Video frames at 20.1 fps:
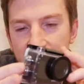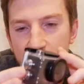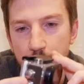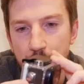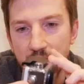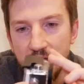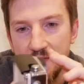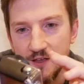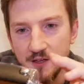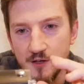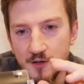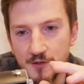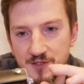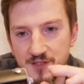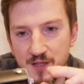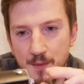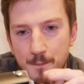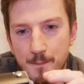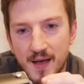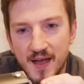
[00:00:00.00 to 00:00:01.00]
bear that
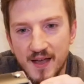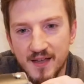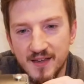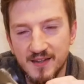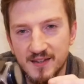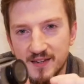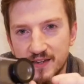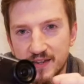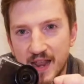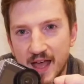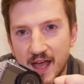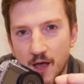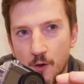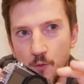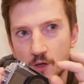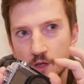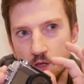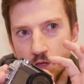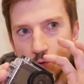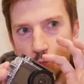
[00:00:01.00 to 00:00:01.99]
cost in mind.
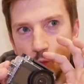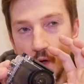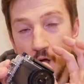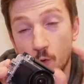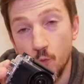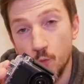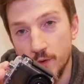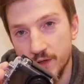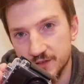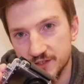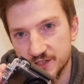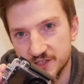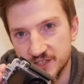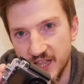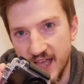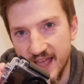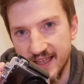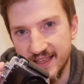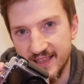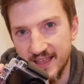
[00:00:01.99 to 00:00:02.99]
Now, what I will
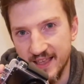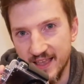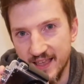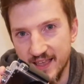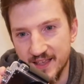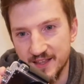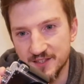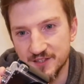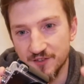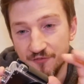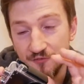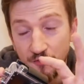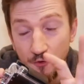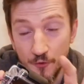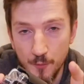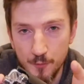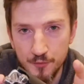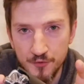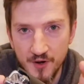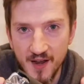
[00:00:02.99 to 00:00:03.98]
say is,
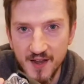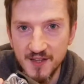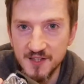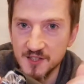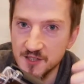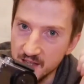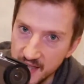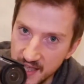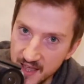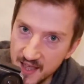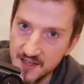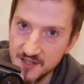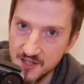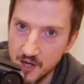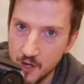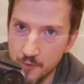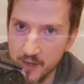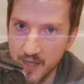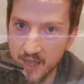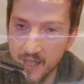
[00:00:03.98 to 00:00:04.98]
for the price, it is an okay